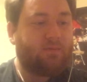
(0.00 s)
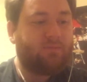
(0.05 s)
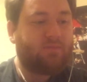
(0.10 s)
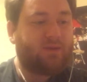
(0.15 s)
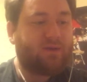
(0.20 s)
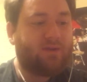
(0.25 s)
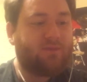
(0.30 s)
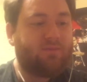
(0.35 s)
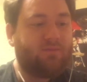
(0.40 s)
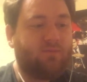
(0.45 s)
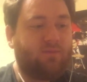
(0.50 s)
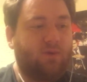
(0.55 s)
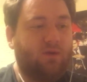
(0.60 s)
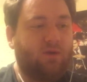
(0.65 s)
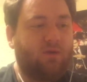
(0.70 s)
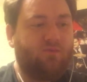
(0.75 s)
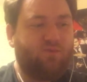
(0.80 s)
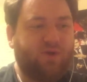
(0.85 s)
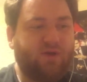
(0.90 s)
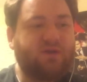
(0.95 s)
But I'm
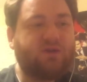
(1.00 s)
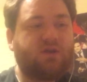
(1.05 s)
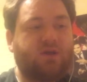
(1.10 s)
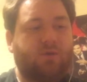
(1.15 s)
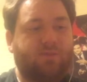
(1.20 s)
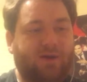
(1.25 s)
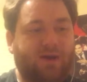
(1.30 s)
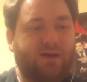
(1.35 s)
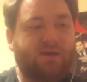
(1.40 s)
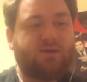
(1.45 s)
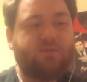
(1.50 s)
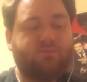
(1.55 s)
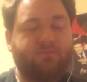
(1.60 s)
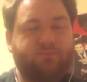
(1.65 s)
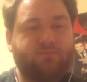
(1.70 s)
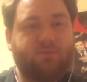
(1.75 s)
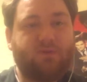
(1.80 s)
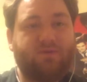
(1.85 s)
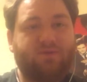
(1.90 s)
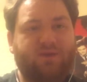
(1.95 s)
ready to go back,
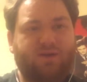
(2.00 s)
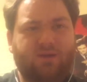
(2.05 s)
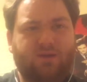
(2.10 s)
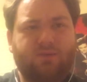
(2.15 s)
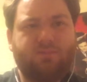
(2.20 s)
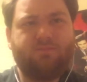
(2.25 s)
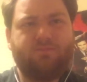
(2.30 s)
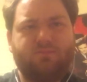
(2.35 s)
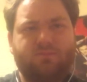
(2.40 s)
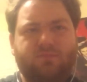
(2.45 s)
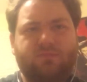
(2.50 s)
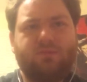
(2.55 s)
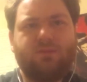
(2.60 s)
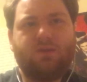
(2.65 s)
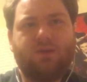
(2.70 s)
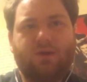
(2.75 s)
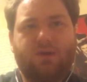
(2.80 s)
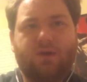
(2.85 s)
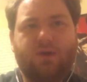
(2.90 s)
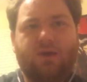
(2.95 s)
I think.
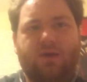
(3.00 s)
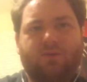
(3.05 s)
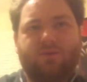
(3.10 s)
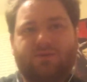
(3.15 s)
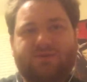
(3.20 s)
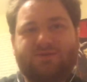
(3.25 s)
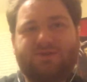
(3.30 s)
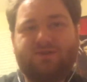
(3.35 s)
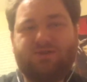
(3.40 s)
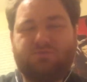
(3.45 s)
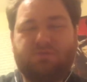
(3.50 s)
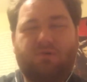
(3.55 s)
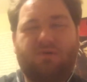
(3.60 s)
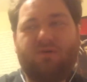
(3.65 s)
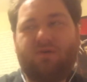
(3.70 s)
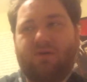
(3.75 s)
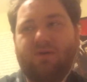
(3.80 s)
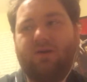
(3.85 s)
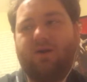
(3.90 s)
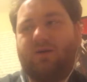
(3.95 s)
We'll see you
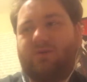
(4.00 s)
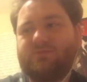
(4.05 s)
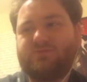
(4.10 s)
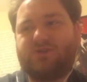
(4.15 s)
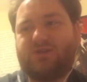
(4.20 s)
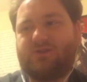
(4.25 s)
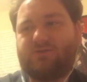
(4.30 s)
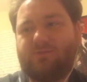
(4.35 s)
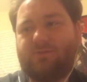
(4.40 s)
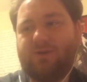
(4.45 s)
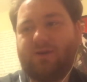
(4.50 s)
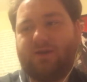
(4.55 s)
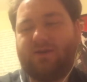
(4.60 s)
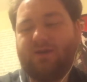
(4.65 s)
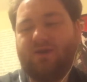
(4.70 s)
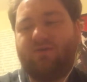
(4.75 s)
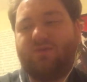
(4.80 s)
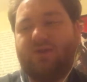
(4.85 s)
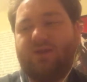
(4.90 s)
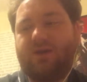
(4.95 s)
tomorrow. I'll change my mind,
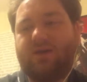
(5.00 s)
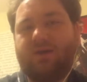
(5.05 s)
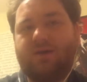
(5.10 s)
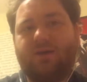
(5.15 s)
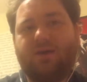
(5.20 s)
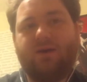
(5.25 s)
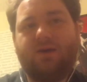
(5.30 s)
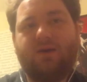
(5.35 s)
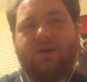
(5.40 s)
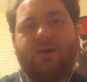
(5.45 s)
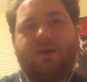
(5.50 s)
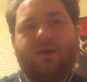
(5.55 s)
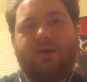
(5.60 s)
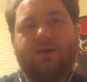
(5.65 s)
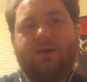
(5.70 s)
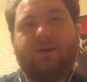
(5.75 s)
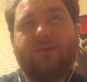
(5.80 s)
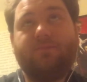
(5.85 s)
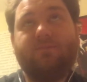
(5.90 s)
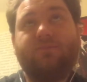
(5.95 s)
definitely.
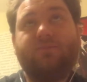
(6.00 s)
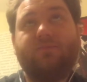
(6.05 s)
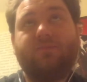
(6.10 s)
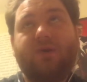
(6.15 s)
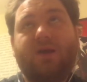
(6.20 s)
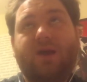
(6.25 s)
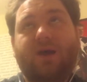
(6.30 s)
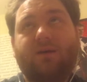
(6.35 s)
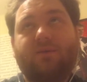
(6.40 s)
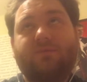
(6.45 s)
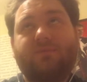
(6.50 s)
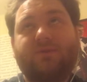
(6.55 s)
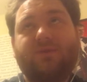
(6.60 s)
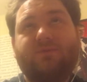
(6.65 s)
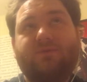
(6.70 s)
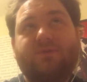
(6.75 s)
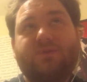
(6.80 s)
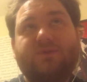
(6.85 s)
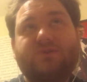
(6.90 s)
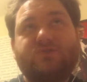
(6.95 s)
But yeah, that's
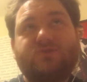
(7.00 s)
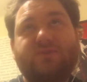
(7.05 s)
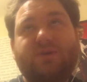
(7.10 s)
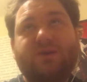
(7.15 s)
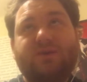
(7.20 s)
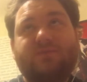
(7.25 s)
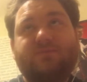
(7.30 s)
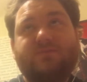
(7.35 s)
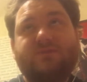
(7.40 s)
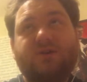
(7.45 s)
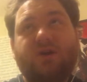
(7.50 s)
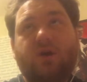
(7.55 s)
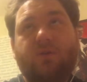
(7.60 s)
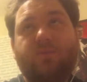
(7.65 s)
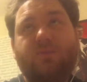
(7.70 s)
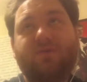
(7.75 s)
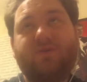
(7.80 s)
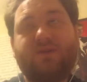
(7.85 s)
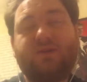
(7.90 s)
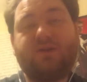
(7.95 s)
pretty much for me. So I hope
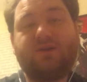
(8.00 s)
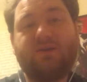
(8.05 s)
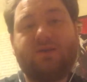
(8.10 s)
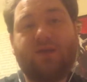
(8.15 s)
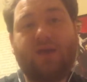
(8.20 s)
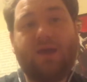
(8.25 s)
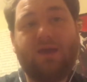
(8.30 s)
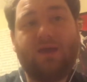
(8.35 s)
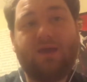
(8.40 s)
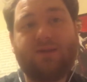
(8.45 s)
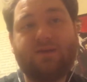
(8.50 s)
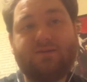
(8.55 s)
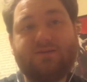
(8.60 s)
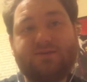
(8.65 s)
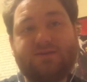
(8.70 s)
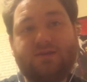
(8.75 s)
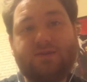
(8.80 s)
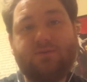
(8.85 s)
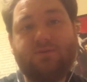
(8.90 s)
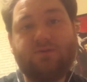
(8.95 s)
you've had a good day, and I'll
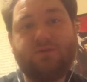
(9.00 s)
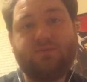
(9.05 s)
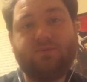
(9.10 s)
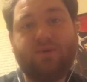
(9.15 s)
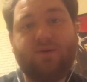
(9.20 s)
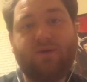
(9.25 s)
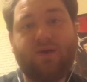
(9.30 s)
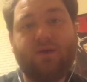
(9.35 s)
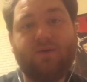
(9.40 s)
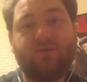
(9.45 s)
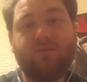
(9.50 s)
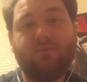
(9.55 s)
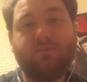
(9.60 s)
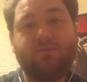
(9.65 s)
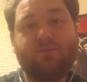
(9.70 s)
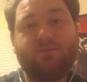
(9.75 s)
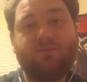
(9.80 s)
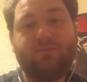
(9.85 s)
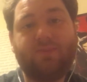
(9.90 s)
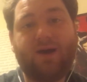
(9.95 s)
see you all tomorrow.
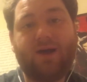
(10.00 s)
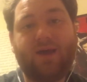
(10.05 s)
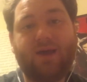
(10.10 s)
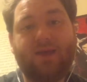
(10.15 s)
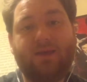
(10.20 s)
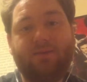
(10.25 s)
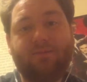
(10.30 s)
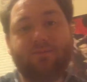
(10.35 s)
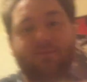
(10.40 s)
Bye.